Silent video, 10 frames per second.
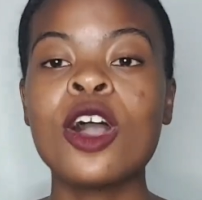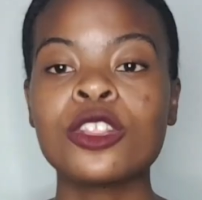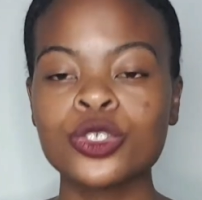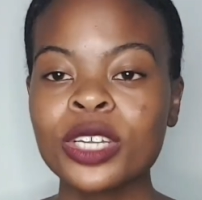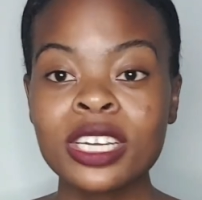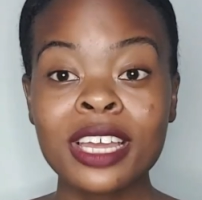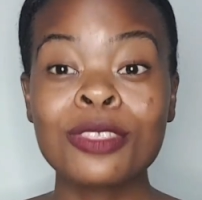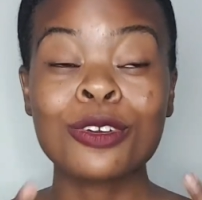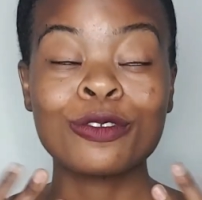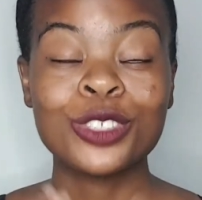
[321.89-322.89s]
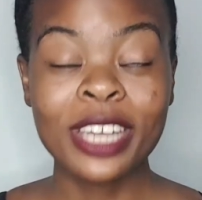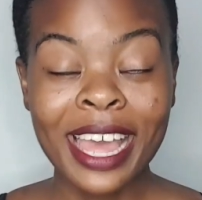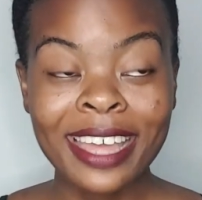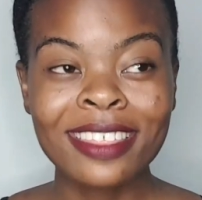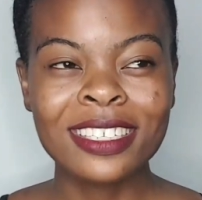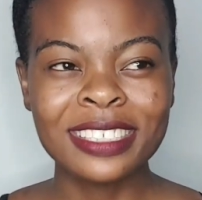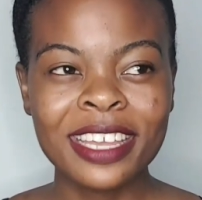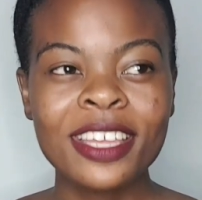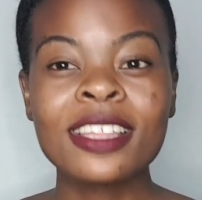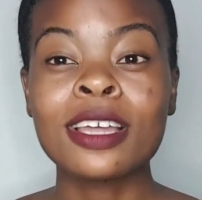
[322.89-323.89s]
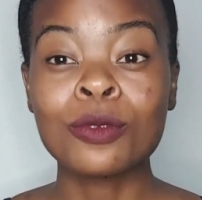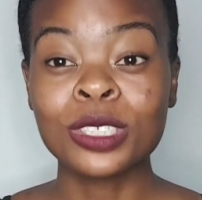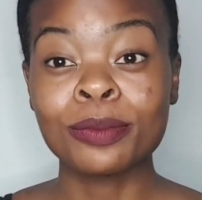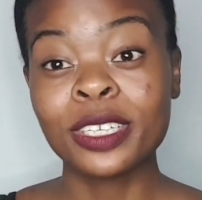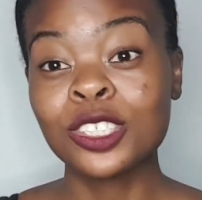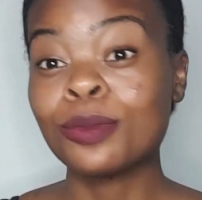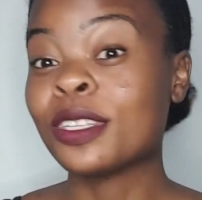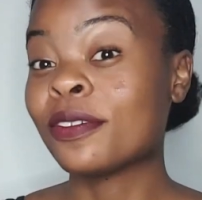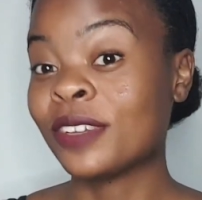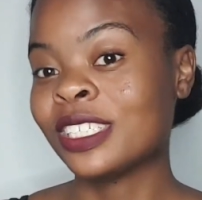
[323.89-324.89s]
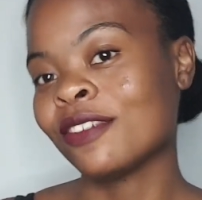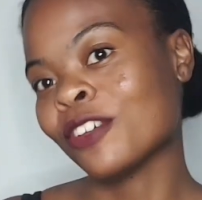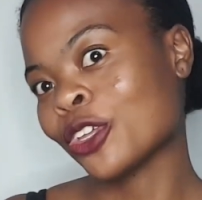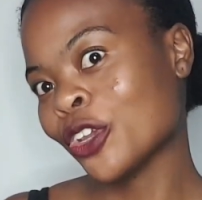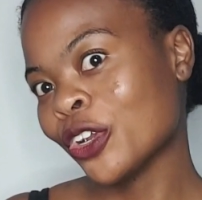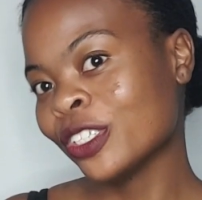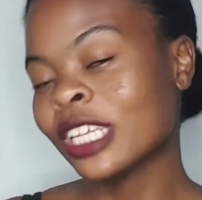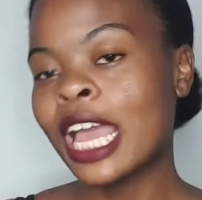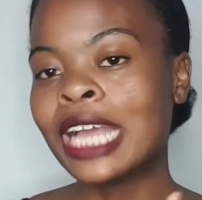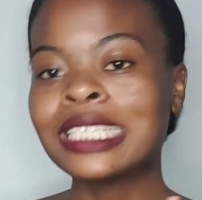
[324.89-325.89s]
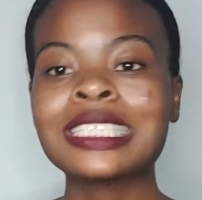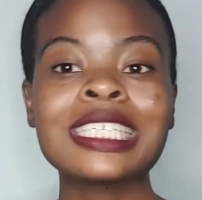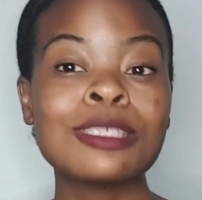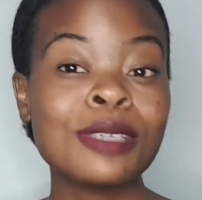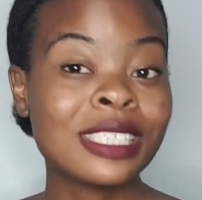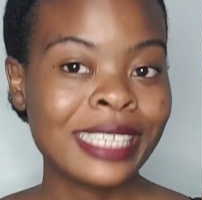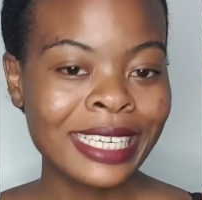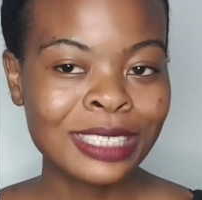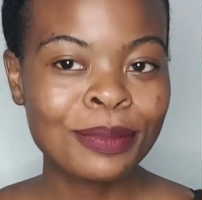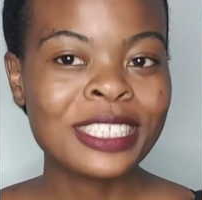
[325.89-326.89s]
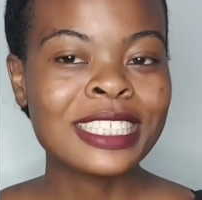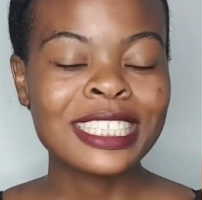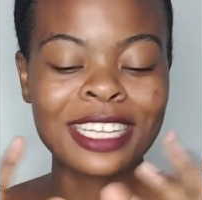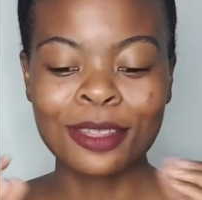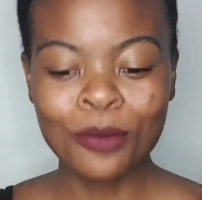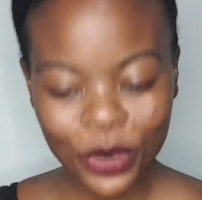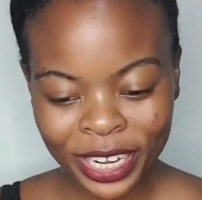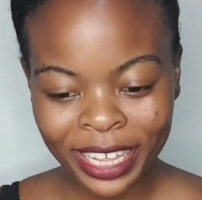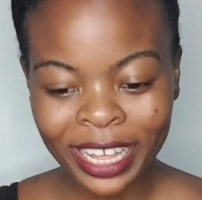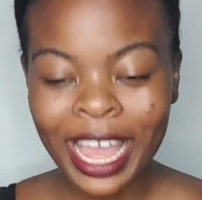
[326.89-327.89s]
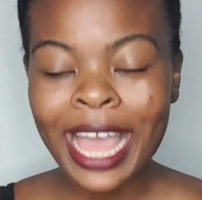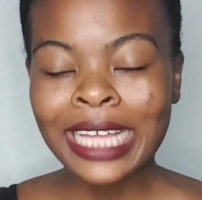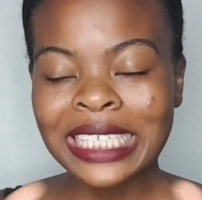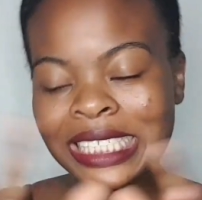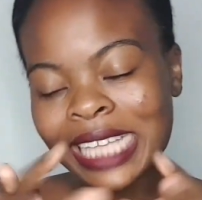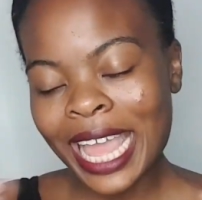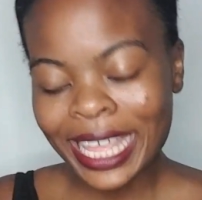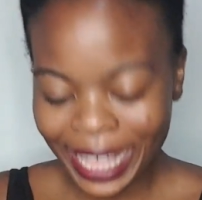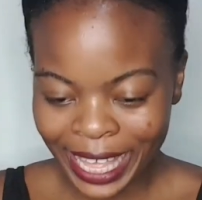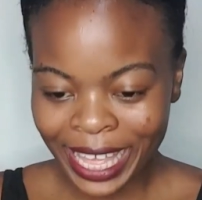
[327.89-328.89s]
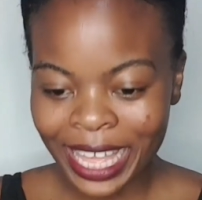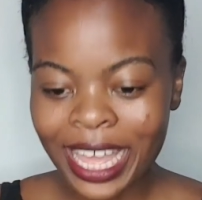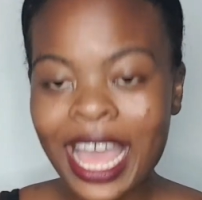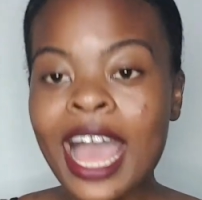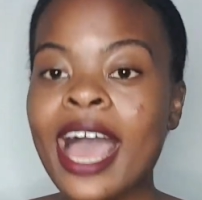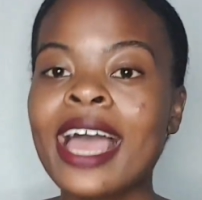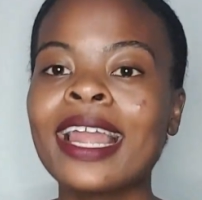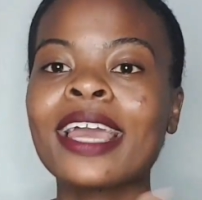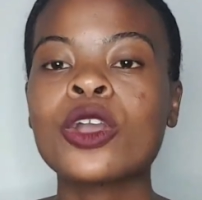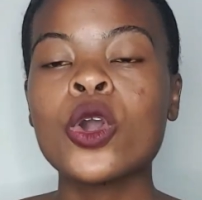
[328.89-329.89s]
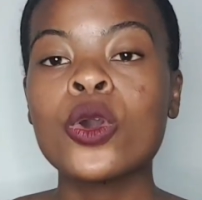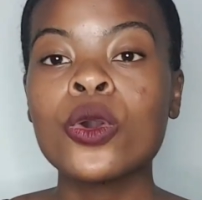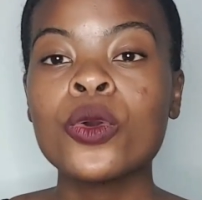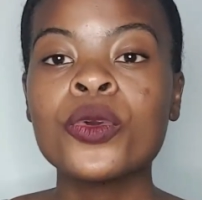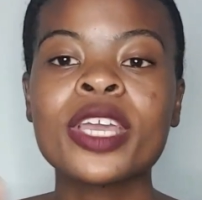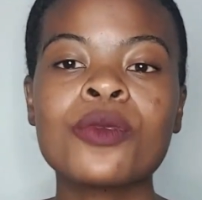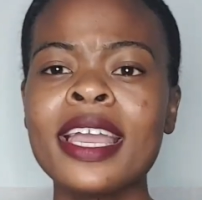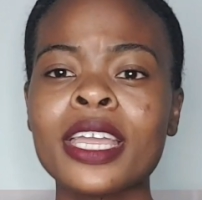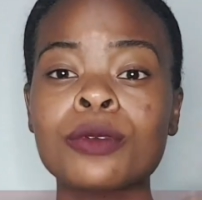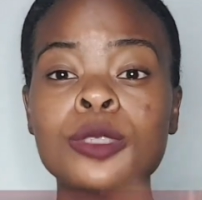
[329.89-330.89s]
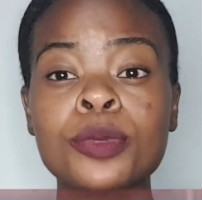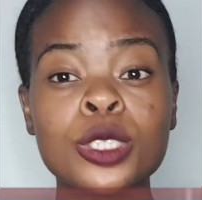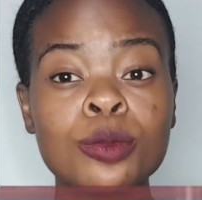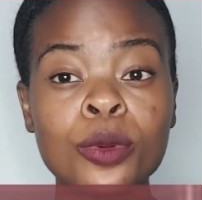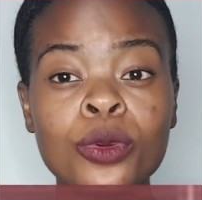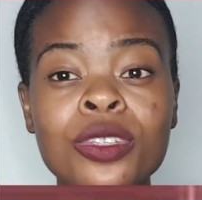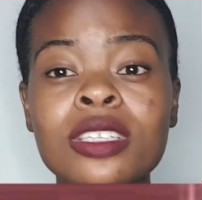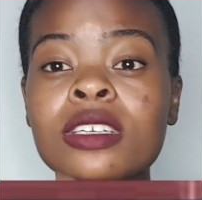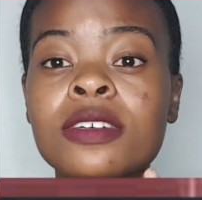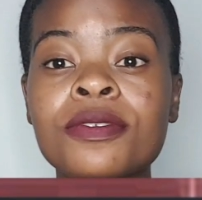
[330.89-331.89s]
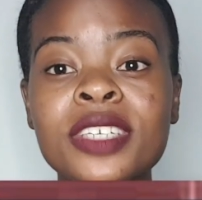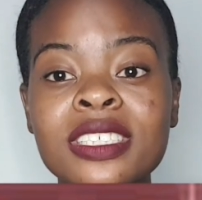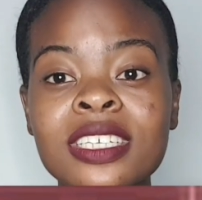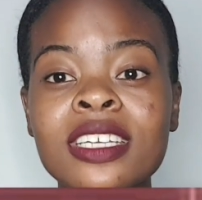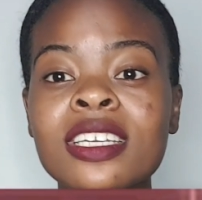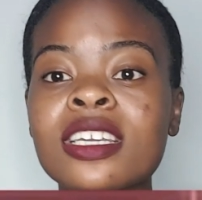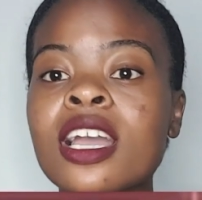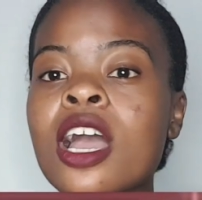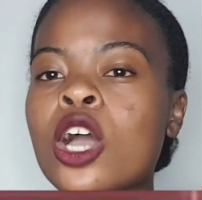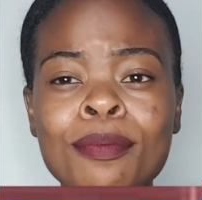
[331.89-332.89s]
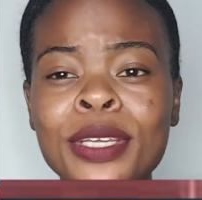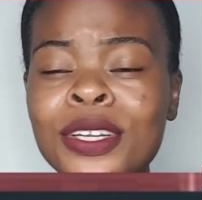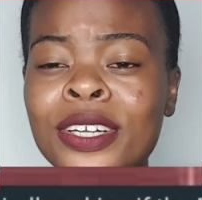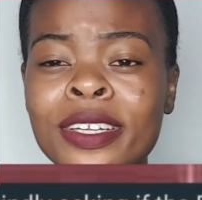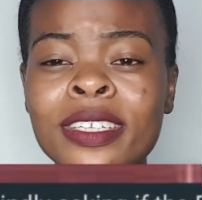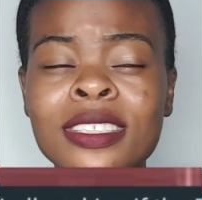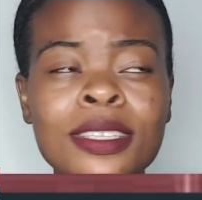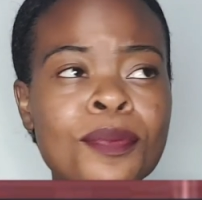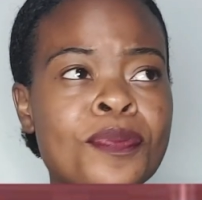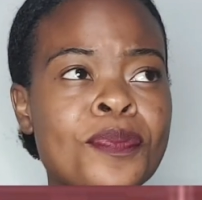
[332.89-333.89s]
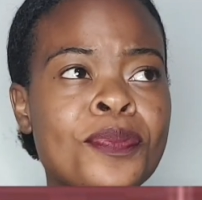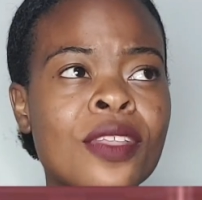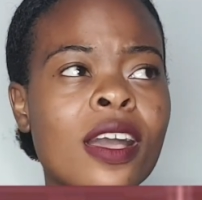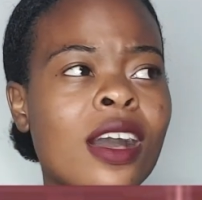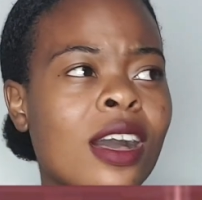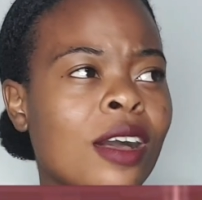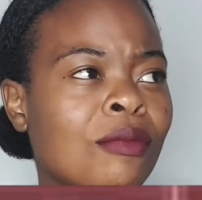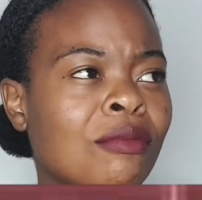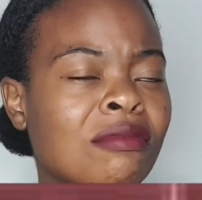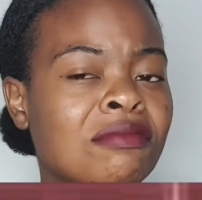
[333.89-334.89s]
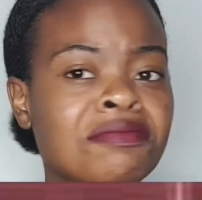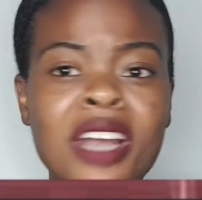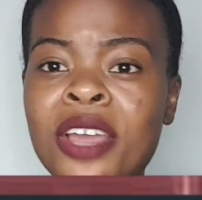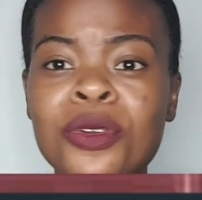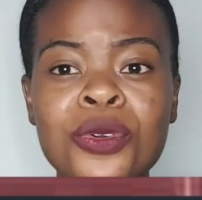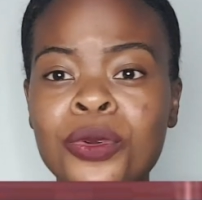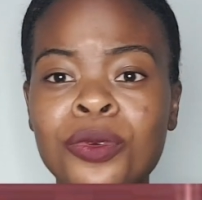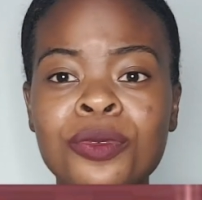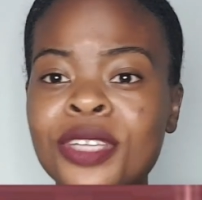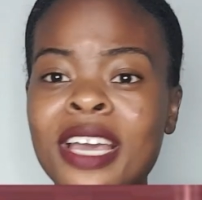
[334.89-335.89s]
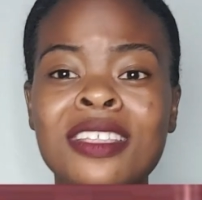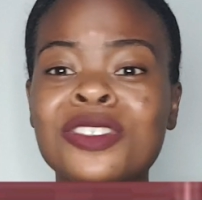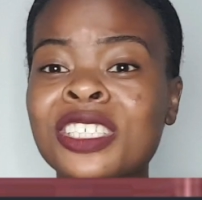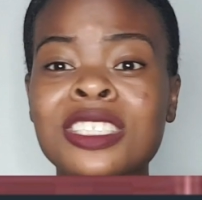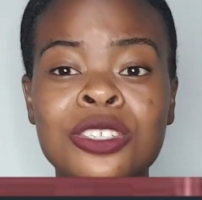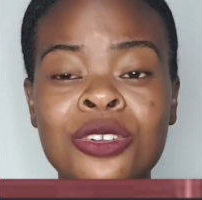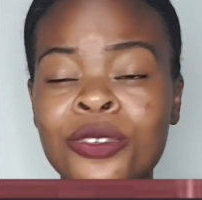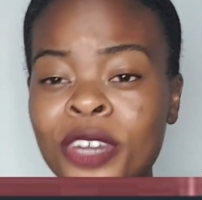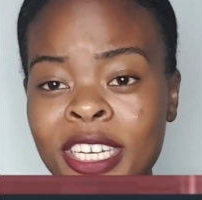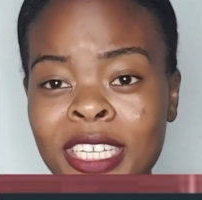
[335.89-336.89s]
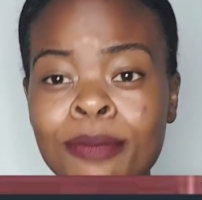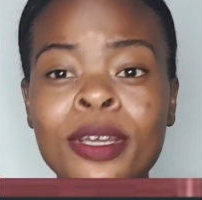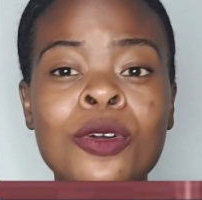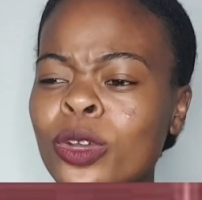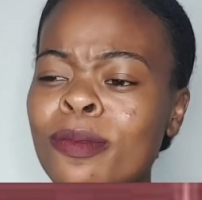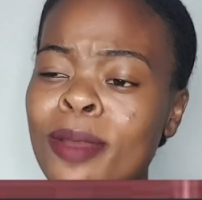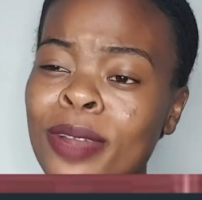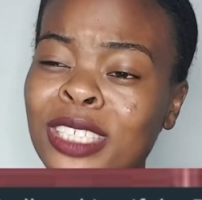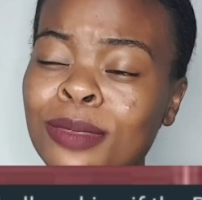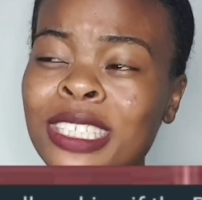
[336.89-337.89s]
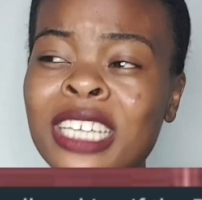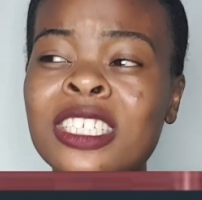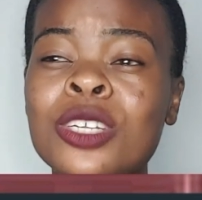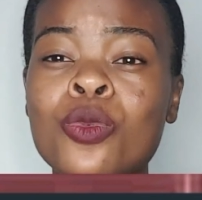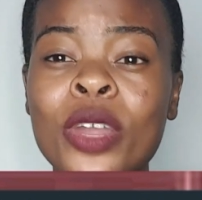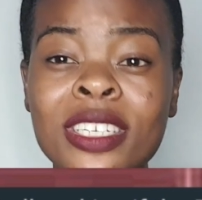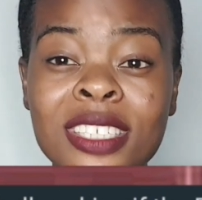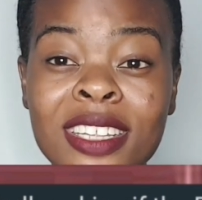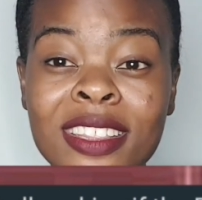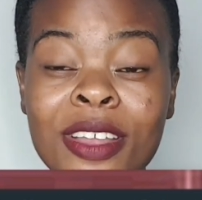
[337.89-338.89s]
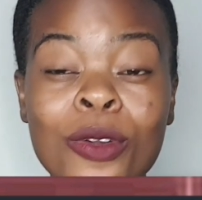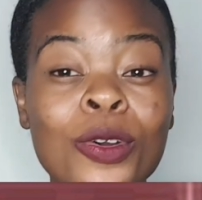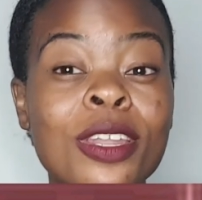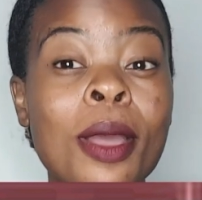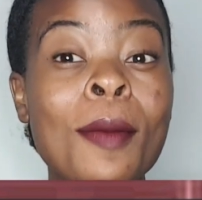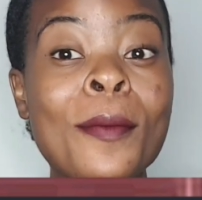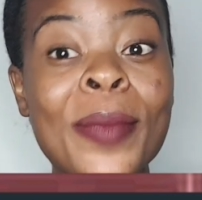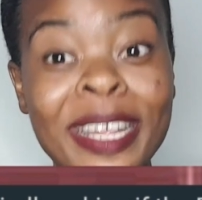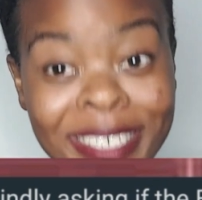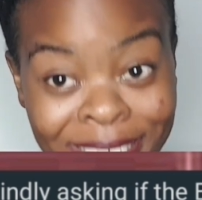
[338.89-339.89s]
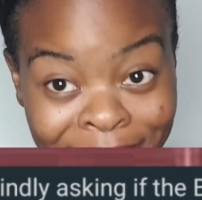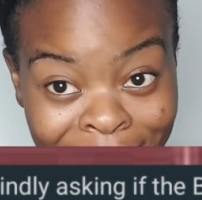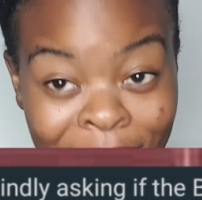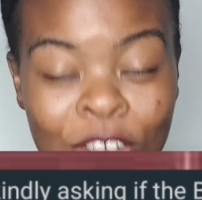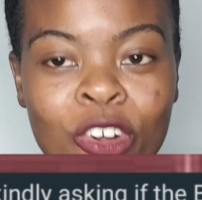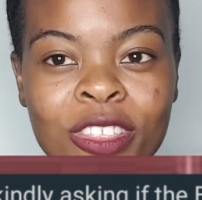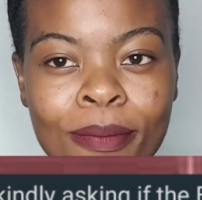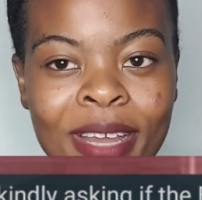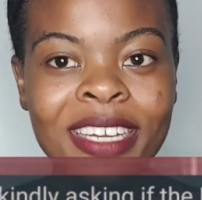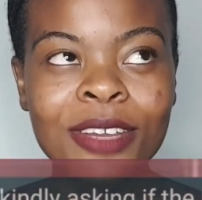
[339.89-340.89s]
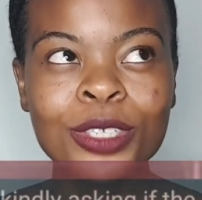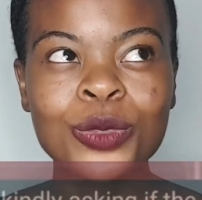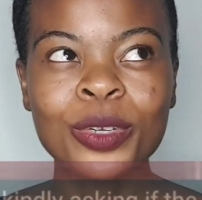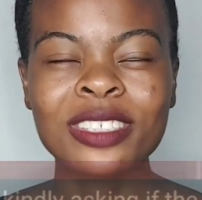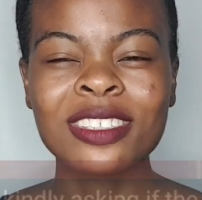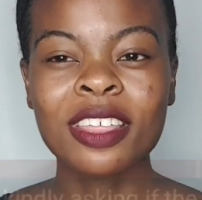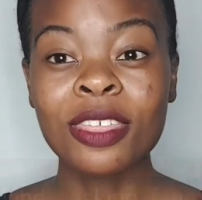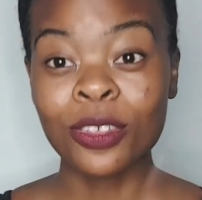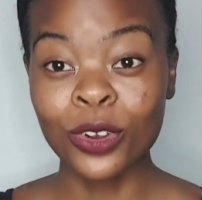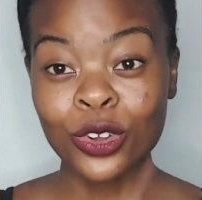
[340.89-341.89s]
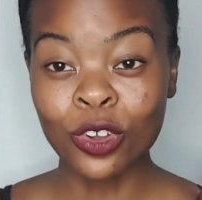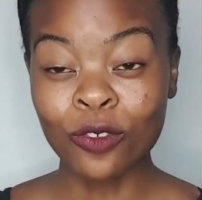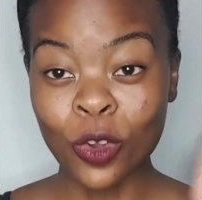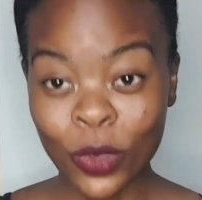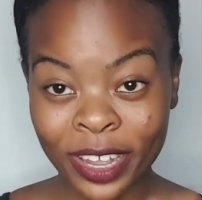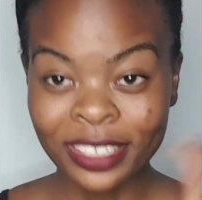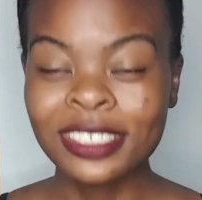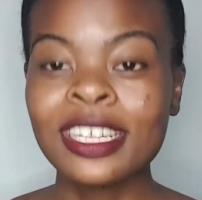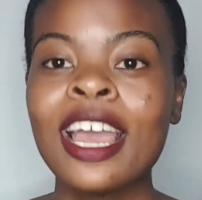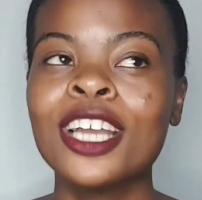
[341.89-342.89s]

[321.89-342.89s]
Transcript: On the 29th of July, the day that was meant to be the fitting for the girls, she sends me a text message in the morning saying like, oh, can we postpone the fitting because I don't know, yeah, the dresses are not ready. But so one of my bridesmaids actually went in there on a Monday, on the Monday which was the 3rd of August.